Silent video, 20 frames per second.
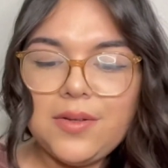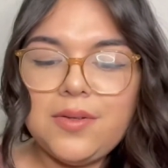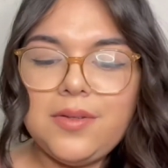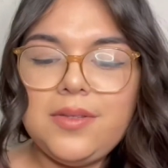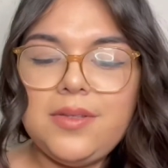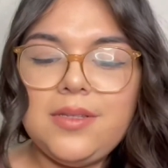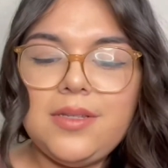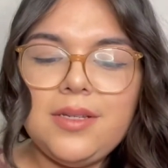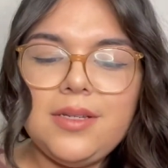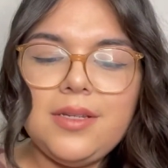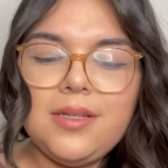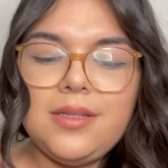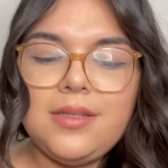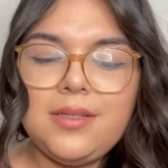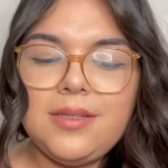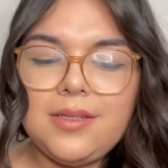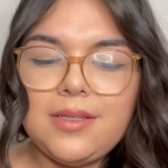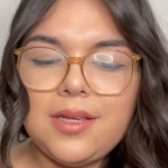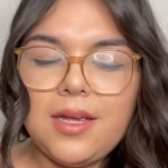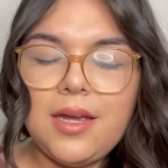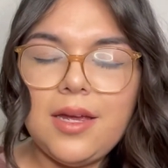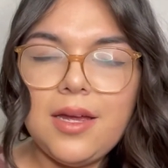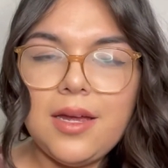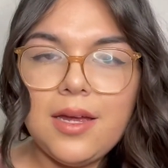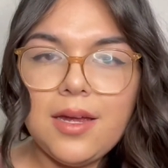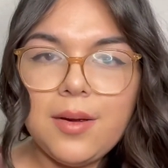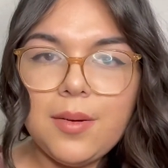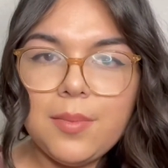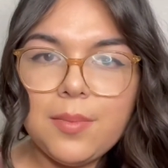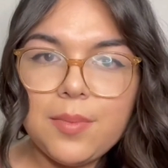this
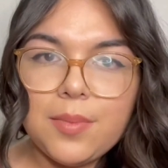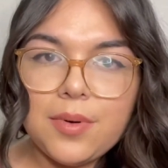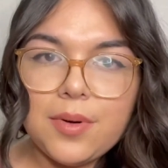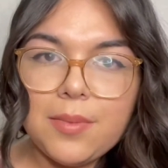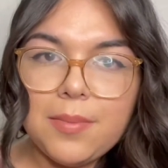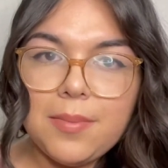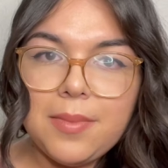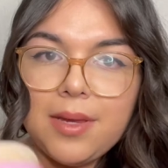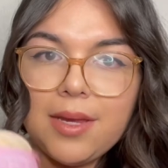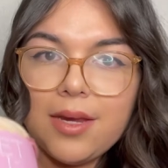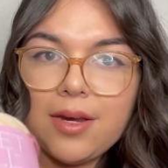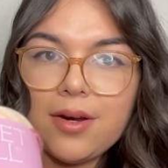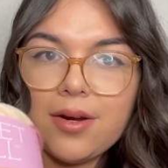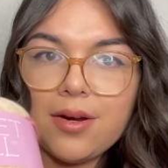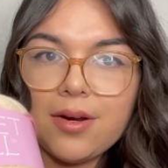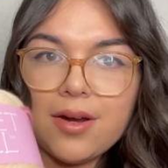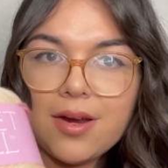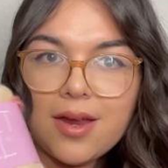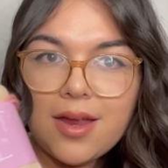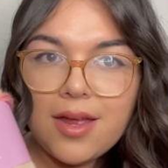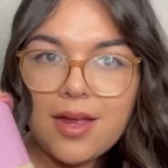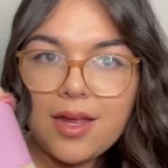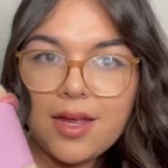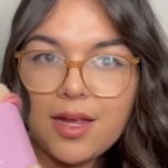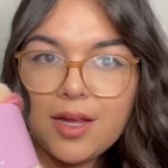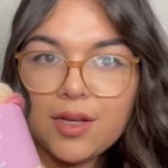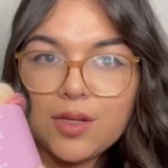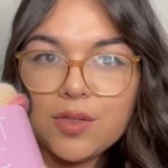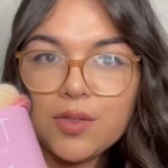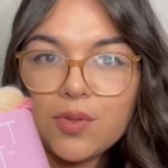Premier
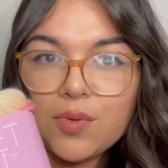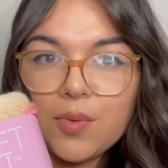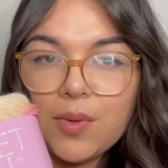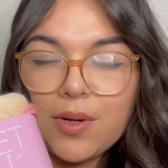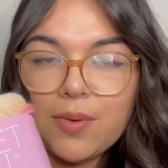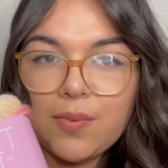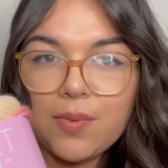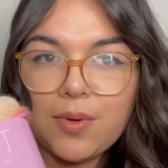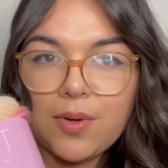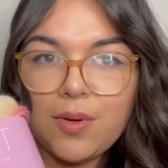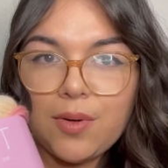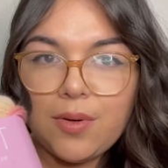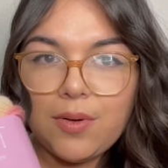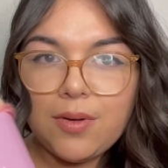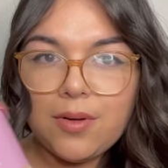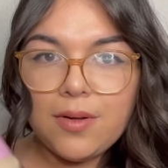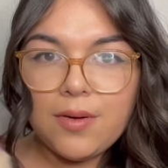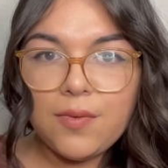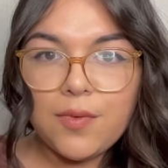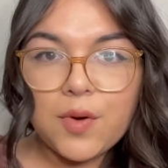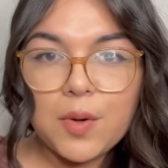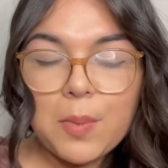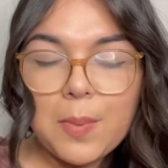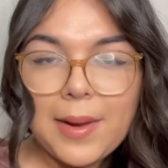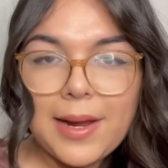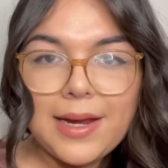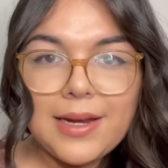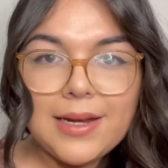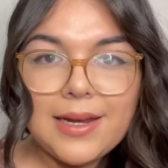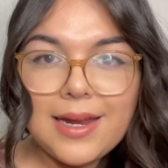sweet roll for
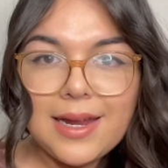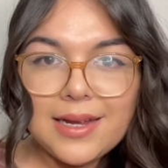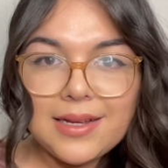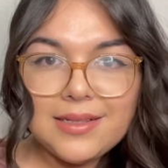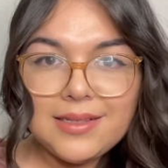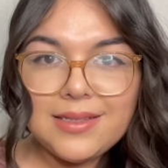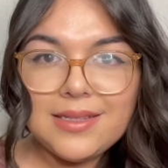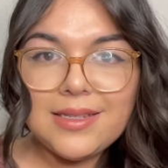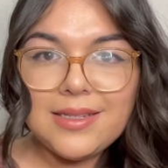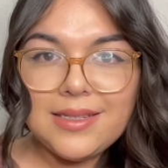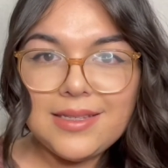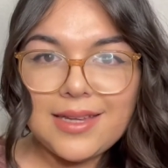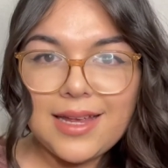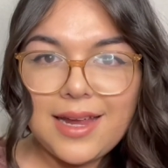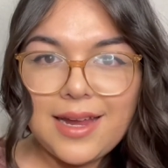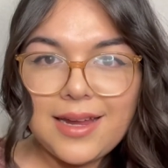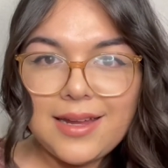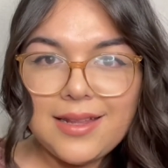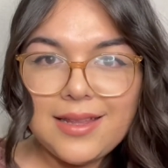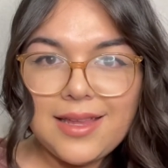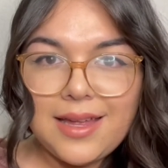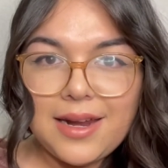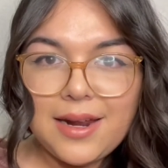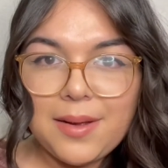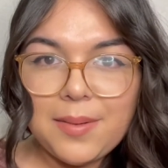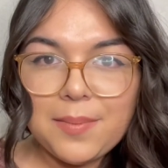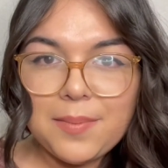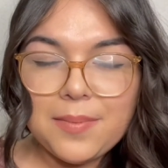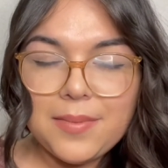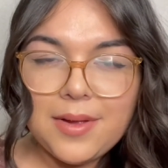my next design that
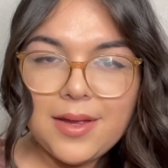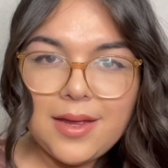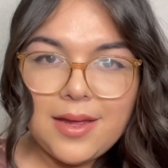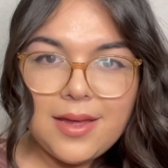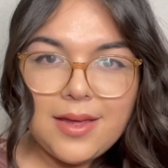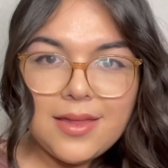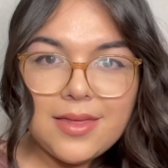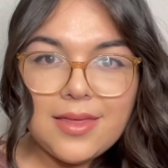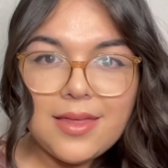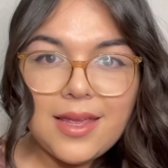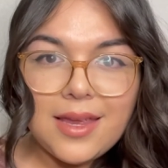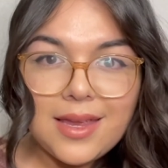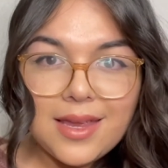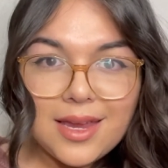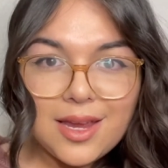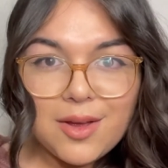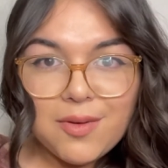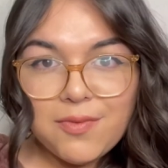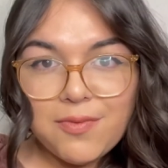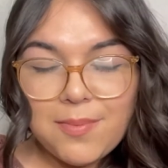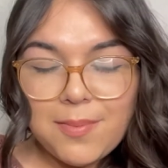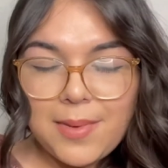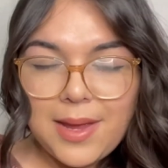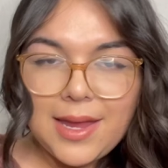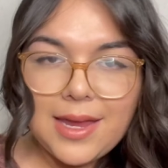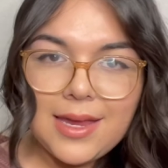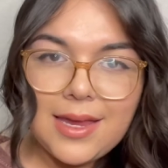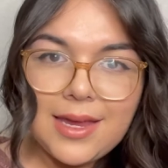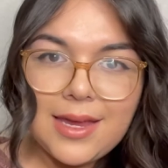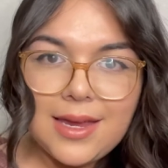I'm thinking of
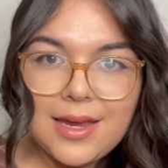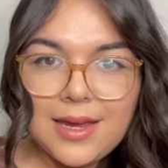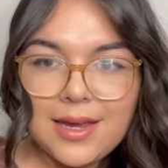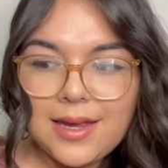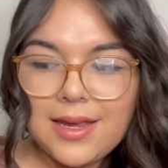making